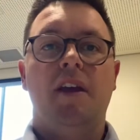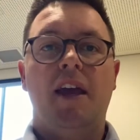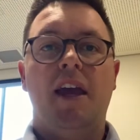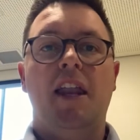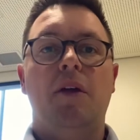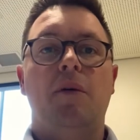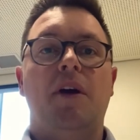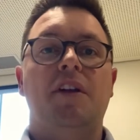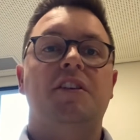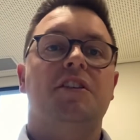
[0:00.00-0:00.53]

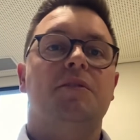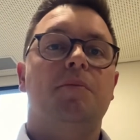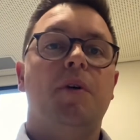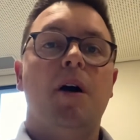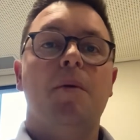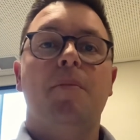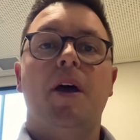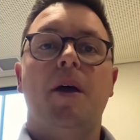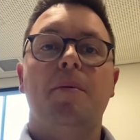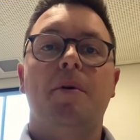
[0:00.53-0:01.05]
Anyway,
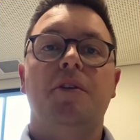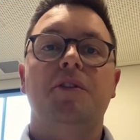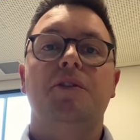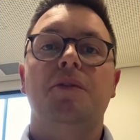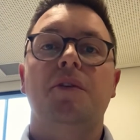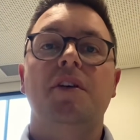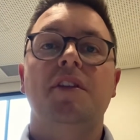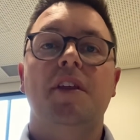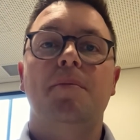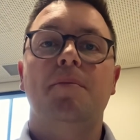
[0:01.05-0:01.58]
despite PayPal
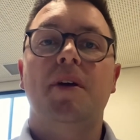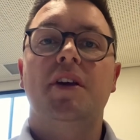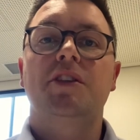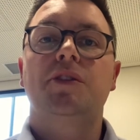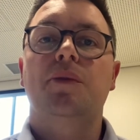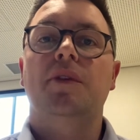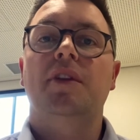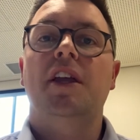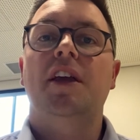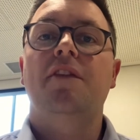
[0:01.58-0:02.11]
doing their best
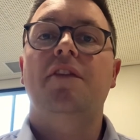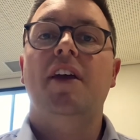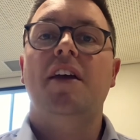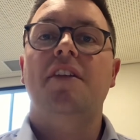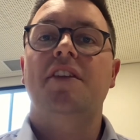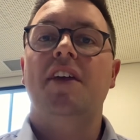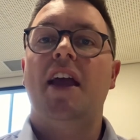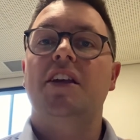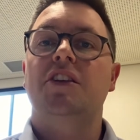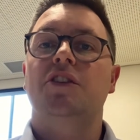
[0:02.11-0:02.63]
to
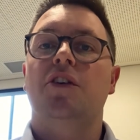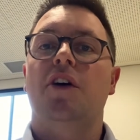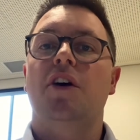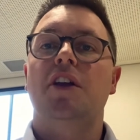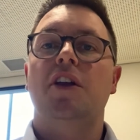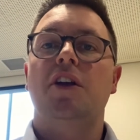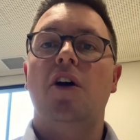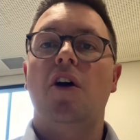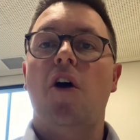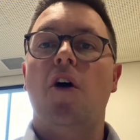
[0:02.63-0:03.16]
alleviate the
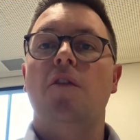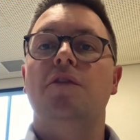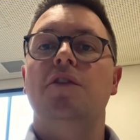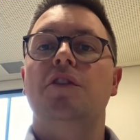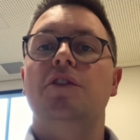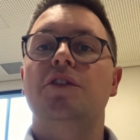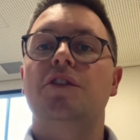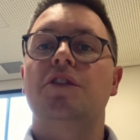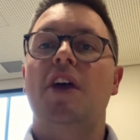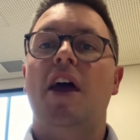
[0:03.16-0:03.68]
anxiety of
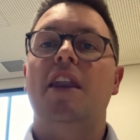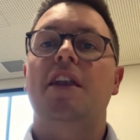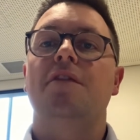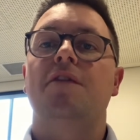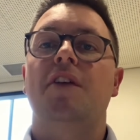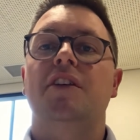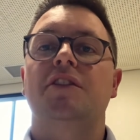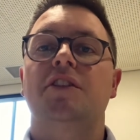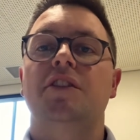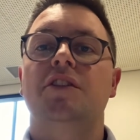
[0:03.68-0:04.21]
users and
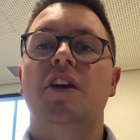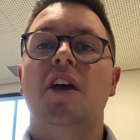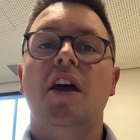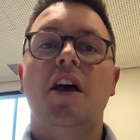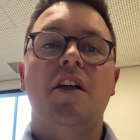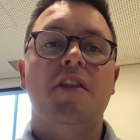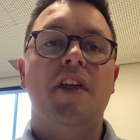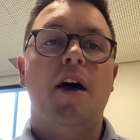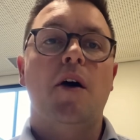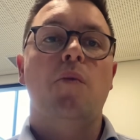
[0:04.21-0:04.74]
investors
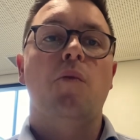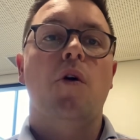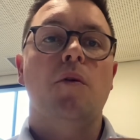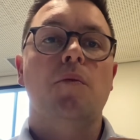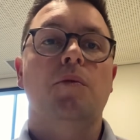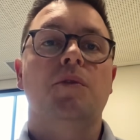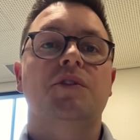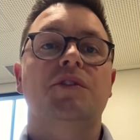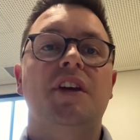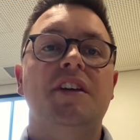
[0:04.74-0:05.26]
that
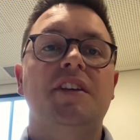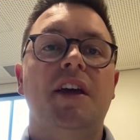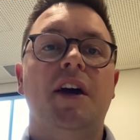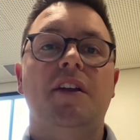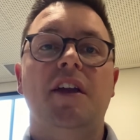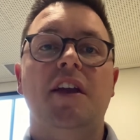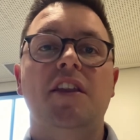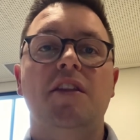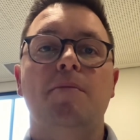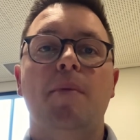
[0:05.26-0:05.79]
what was
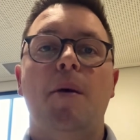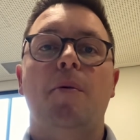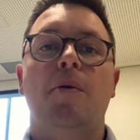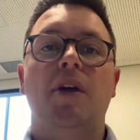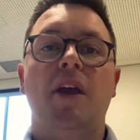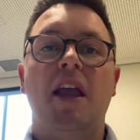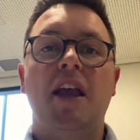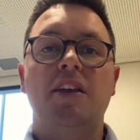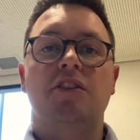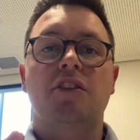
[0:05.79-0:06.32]
detailed in the memo
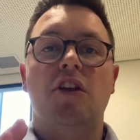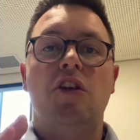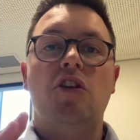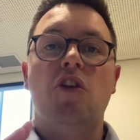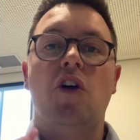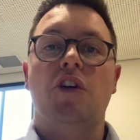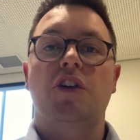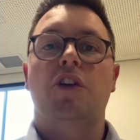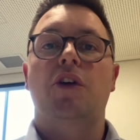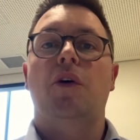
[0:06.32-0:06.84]
is
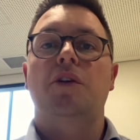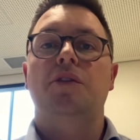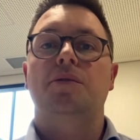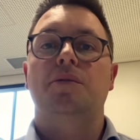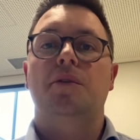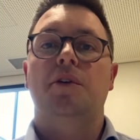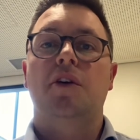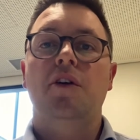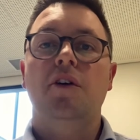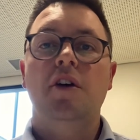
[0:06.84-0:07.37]
not going to
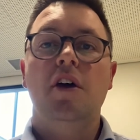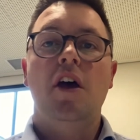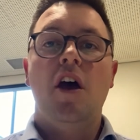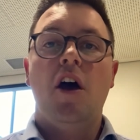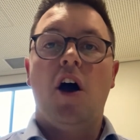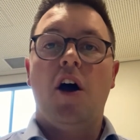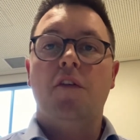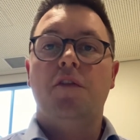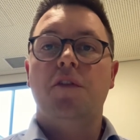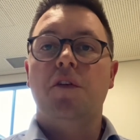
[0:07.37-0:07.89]
occur,
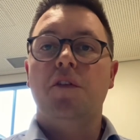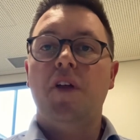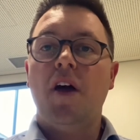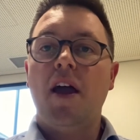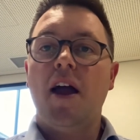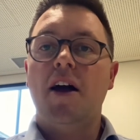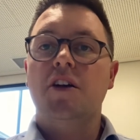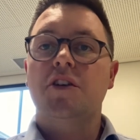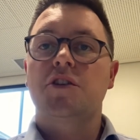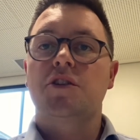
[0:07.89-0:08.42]
I feel they
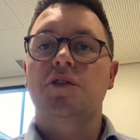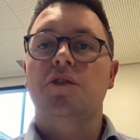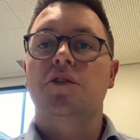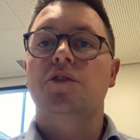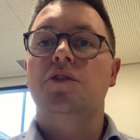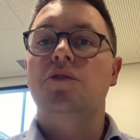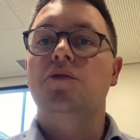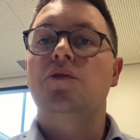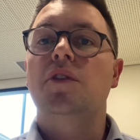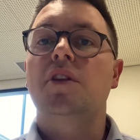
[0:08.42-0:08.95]
are sure
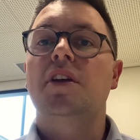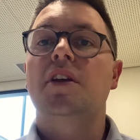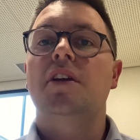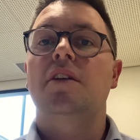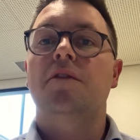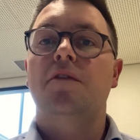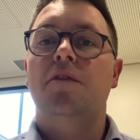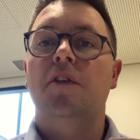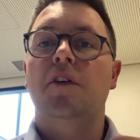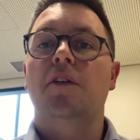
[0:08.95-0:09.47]
to really
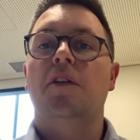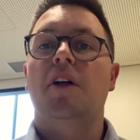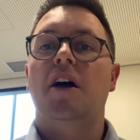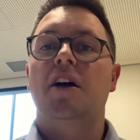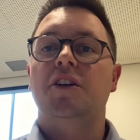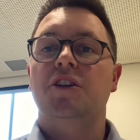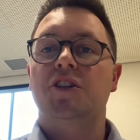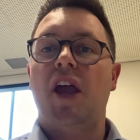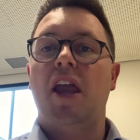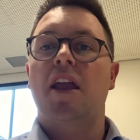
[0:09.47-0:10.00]
feel
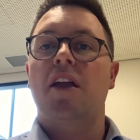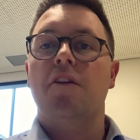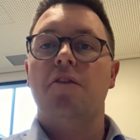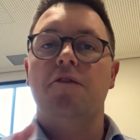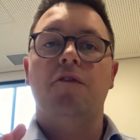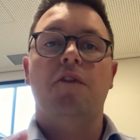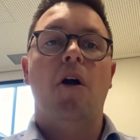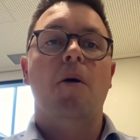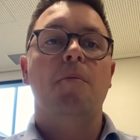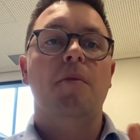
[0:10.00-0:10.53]
a shake
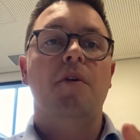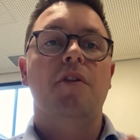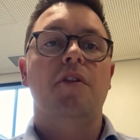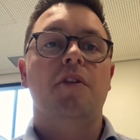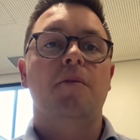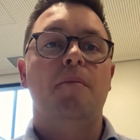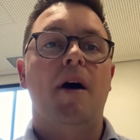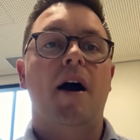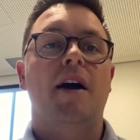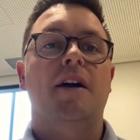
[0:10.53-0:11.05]
from
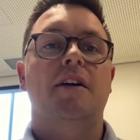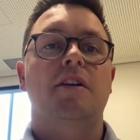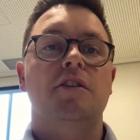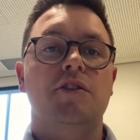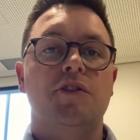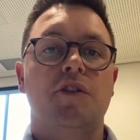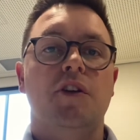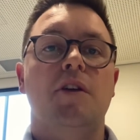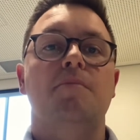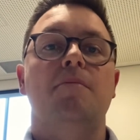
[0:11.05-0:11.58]
the market
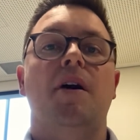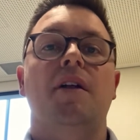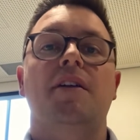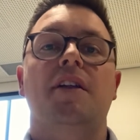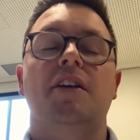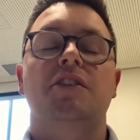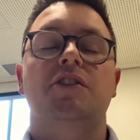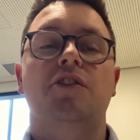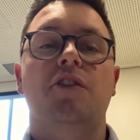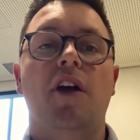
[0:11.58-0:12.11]
during
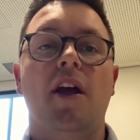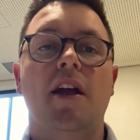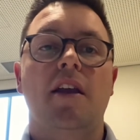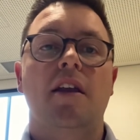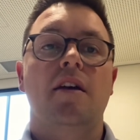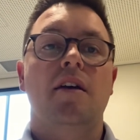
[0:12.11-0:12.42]
Monday's trade.